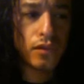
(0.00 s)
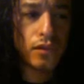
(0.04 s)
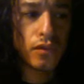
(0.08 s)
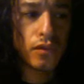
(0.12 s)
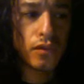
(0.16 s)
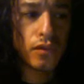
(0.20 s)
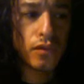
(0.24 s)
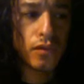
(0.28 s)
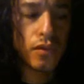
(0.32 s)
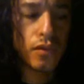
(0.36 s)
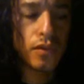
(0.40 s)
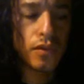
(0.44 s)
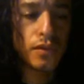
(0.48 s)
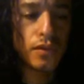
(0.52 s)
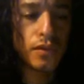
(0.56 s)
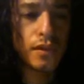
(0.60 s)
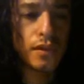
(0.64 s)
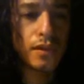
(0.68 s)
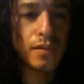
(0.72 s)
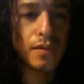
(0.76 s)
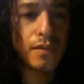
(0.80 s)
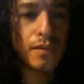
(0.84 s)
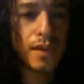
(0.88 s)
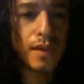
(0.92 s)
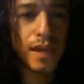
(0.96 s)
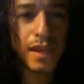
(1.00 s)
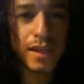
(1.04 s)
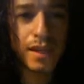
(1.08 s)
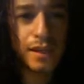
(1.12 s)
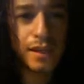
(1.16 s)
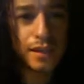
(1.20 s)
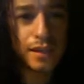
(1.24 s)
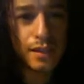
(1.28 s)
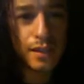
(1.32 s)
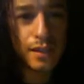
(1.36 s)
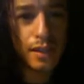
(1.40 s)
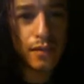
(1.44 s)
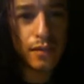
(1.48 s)
grossly
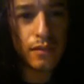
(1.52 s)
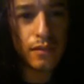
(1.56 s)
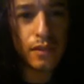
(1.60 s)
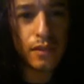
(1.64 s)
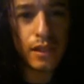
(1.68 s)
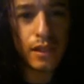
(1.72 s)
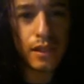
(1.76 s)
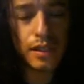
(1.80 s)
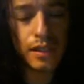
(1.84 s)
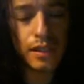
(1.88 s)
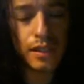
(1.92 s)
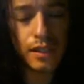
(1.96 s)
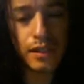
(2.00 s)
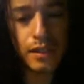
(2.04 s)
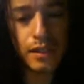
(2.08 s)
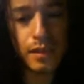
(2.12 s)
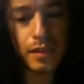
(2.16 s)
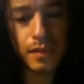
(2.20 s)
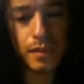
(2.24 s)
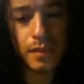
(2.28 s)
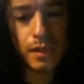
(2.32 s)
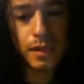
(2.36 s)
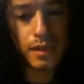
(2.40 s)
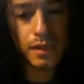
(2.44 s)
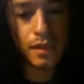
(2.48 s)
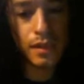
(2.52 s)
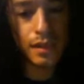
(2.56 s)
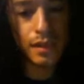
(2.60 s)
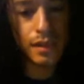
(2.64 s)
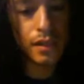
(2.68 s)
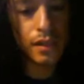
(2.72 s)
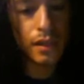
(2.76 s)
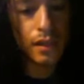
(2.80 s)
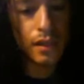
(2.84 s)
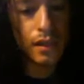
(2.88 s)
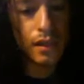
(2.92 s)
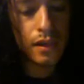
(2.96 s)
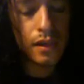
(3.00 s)
mechanistic relationship, as in,
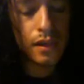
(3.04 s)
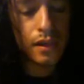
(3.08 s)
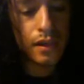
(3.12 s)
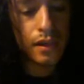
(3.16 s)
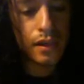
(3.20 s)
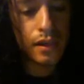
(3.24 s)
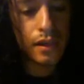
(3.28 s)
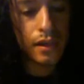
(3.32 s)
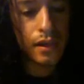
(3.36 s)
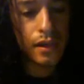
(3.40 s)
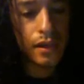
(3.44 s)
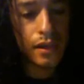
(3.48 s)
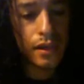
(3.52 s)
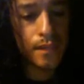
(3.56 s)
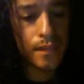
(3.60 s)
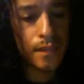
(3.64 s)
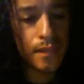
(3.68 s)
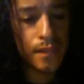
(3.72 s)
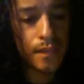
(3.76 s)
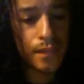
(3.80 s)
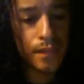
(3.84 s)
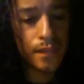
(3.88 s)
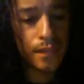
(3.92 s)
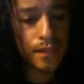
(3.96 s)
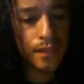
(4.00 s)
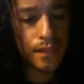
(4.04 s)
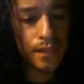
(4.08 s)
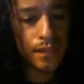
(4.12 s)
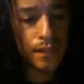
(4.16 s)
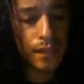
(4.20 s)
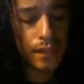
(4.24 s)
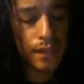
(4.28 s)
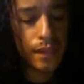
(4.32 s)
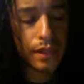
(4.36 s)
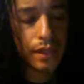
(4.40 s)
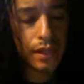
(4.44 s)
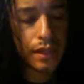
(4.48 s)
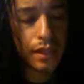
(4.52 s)
um,
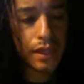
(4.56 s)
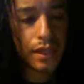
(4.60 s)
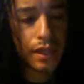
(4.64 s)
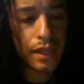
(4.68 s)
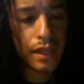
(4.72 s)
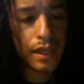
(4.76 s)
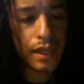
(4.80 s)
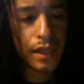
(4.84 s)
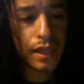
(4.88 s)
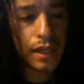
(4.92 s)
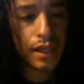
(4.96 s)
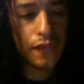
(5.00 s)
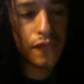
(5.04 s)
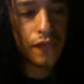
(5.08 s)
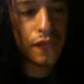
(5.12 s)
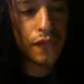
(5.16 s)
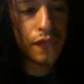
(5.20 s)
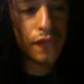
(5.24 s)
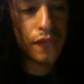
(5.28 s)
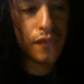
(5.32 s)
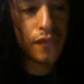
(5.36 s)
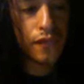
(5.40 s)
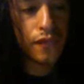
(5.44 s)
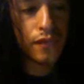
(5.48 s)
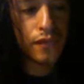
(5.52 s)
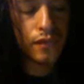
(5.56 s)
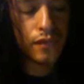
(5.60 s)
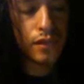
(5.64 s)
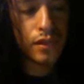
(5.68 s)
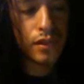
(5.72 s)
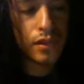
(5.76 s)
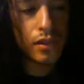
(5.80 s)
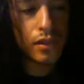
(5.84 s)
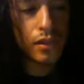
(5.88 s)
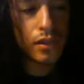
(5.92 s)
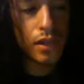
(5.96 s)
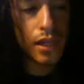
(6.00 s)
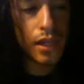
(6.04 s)
if
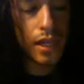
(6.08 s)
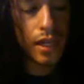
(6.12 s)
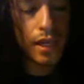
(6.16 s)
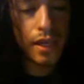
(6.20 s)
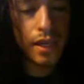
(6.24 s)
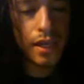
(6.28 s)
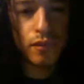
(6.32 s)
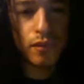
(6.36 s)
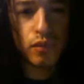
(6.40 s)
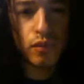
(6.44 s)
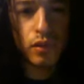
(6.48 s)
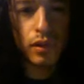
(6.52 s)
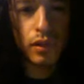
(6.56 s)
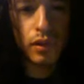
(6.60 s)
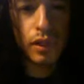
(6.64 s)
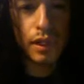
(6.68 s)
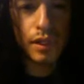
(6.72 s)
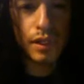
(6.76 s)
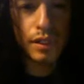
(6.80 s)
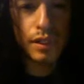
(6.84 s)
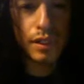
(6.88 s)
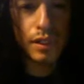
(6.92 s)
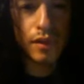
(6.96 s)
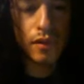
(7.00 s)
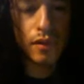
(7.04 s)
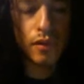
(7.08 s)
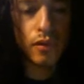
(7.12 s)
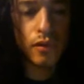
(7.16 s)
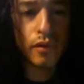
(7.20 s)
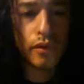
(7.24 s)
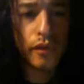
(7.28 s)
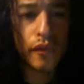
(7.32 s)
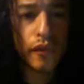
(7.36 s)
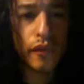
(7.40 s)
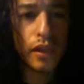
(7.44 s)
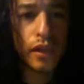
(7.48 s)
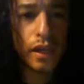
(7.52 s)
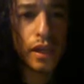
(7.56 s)
a religion or
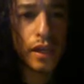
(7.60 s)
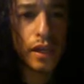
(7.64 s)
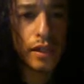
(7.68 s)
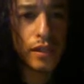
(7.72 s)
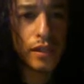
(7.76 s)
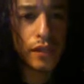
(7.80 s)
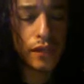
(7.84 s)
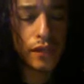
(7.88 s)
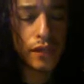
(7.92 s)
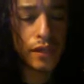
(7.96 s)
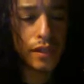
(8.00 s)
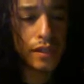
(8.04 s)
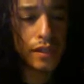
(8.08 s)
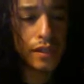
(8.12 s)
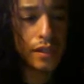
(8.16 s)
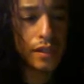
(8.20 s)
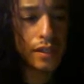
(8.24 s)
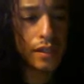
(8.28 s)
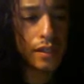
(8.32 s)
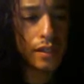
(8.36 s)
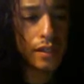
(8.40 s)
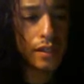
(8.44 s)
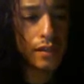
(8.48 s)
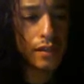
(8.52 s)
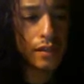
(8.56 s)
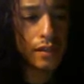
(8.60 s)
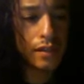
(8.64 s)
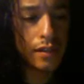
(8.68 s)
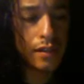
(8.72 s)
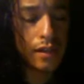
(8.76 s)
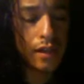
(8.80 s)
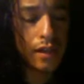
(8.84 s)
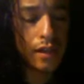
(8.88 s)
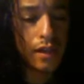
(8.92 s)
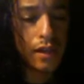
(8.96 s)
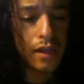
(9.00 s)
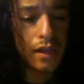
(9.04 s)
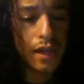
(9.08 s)
a philosophy sees
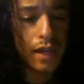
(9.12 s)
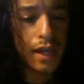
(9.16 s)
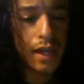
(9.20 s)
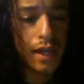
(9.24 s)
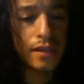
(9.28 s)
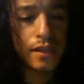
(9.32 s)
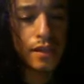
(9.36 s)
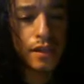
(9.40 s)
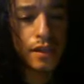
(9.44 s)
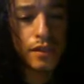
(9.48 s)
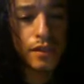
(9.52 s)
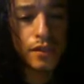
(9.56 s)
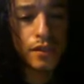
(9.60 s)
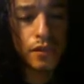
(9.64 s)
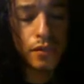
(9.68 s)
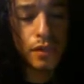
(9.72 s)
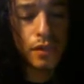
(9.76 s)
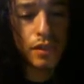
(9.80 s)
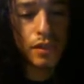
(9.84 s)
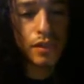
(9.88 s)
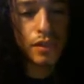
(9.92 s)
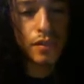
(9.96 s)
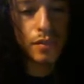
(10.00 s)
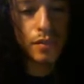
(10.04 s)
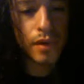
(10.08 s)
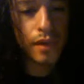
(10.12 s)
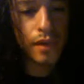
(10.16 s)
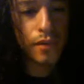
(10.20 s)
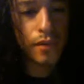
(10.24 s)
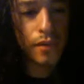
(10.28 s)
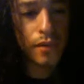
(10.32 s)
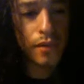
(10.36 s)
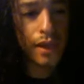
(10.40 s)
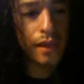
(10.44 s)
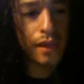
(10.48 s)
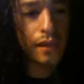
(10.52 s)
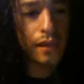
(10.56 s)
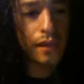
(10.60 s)
has an intuition about
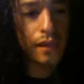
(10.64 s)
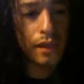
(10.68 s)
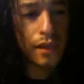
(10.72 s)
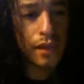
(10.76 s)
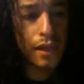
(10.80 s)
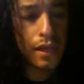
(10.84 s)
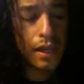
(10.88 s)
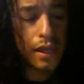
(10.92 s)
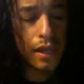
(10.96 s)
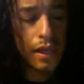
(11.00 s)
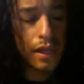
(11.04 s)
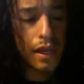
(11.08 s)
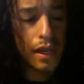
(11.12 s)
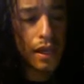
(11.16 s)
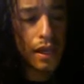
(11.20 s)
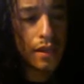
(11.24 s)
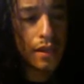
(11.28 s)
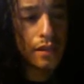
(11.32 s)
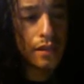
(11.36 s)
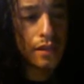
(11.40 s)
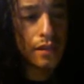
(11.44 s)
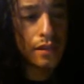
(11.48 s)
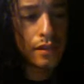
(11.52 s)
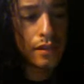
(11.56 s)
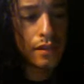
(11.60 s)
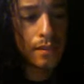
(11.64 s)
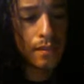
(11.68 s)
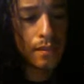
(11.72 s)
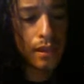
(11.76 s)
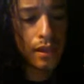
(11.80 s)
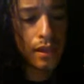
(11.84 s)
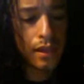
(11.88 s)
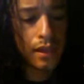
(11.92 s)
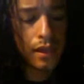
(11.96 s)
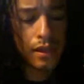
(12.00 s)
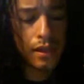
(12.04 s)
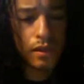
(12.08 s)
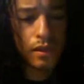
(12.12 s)
reality, and then
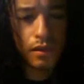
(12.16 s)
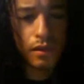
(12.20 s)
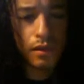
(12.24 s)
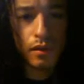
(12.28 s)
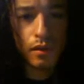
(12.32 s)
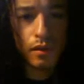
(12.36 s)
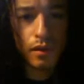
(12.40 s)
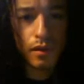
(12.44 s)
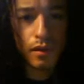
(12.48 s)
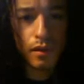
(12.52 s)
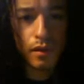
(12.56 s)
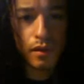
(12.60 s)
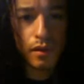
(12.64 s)
something in